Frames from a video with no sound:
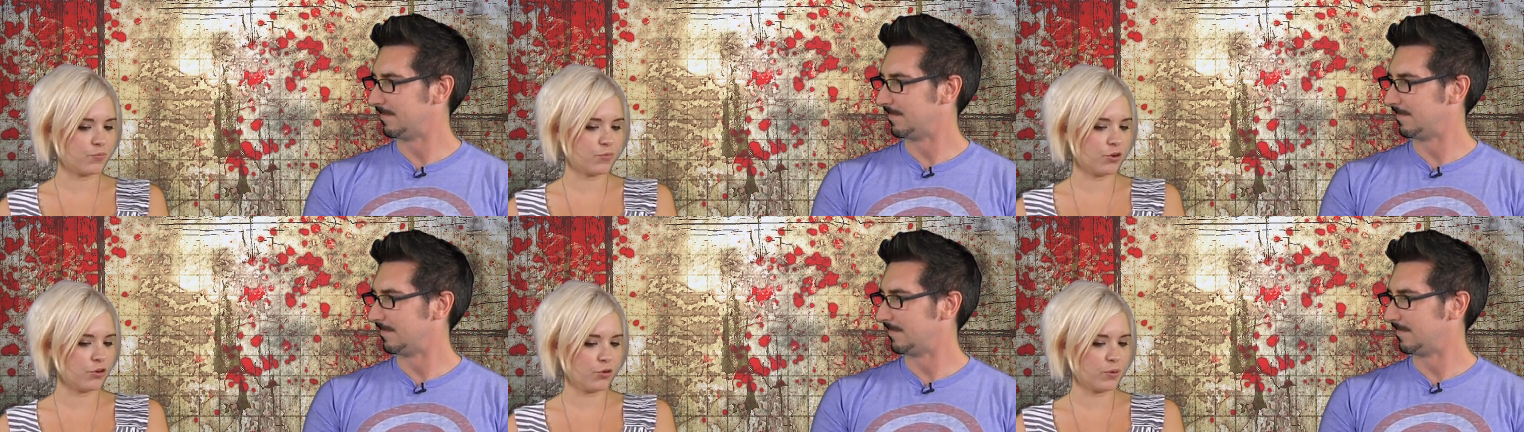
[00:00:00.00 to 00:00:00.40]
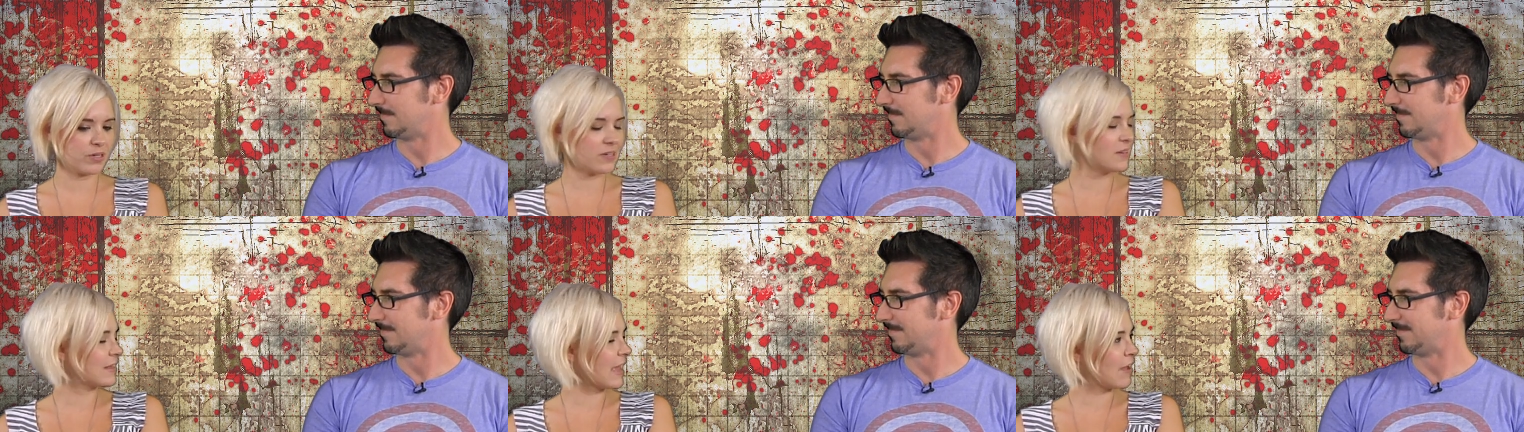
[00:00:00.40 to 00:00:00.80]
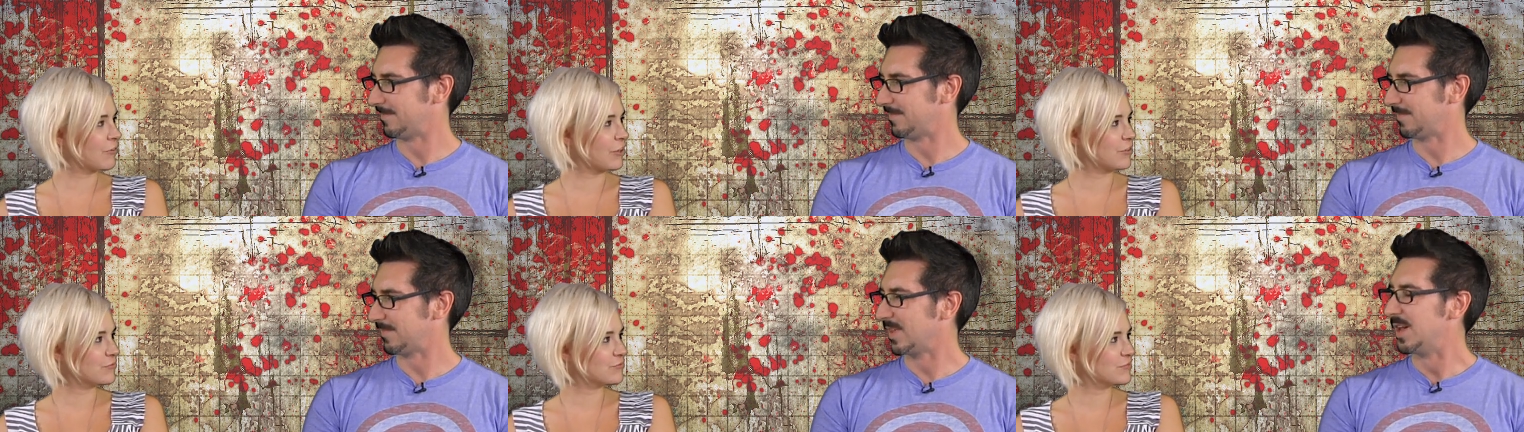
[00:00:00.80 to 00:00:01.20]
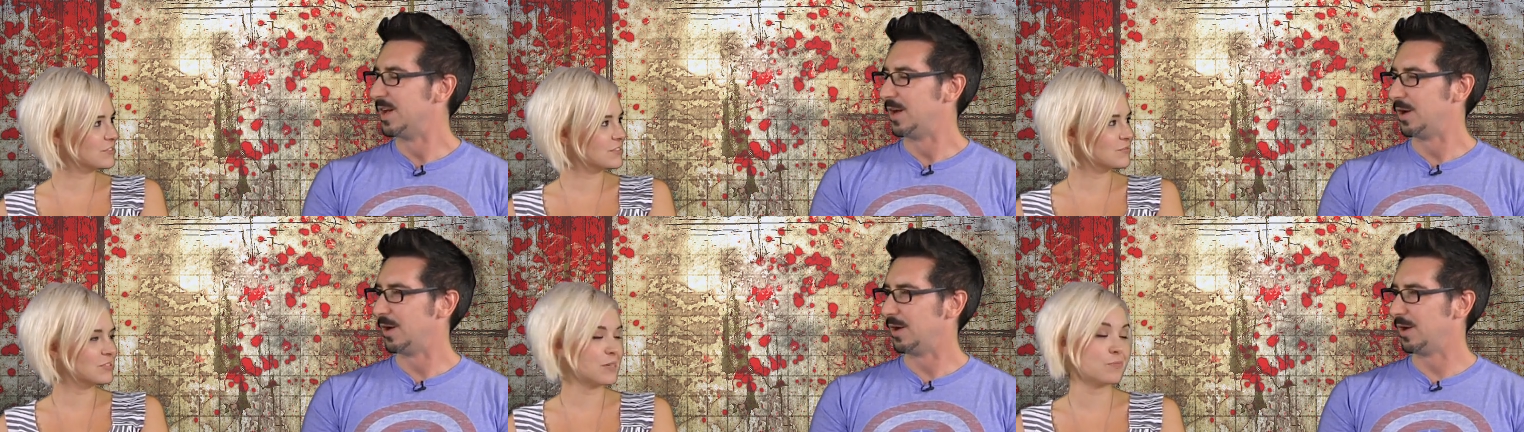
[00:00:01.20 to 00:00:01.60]
Speaker 1: girl worked at the counter,
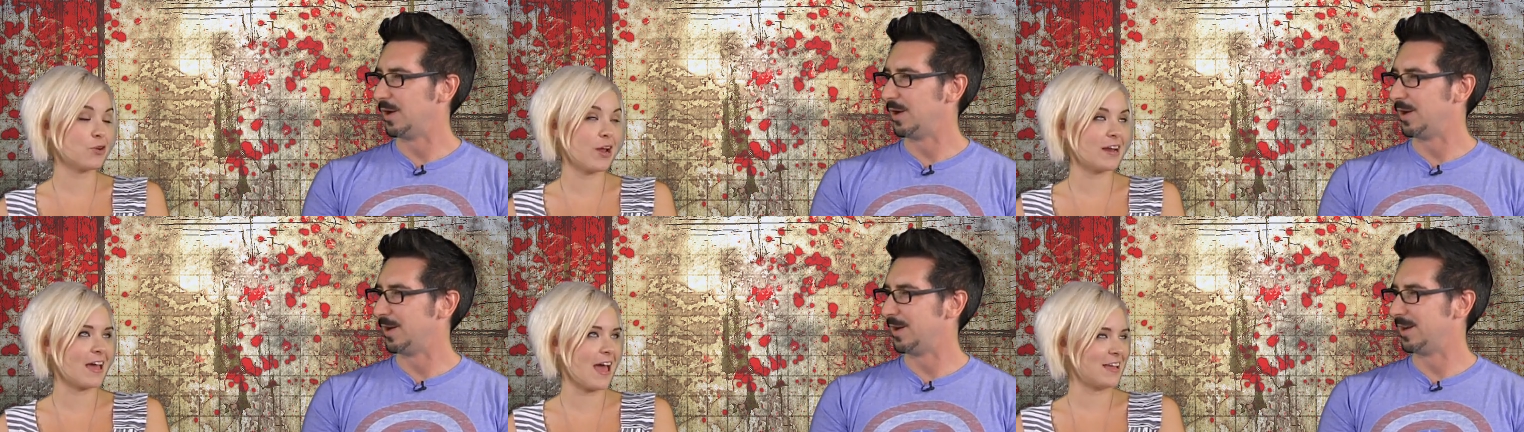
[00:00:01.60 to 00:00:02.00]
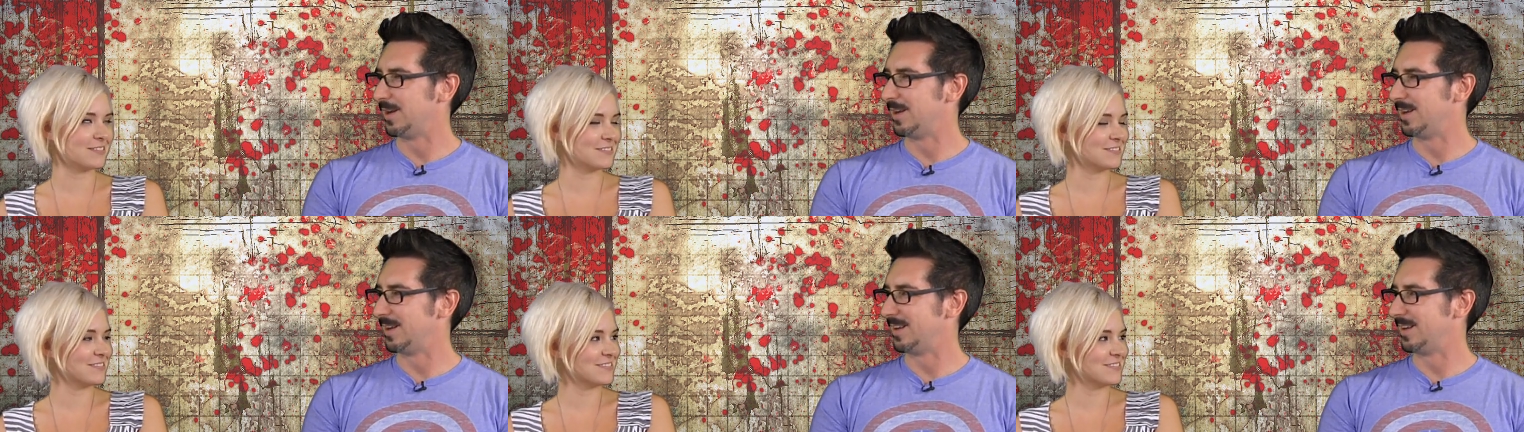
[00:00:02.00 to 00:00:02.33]
which I'm great at.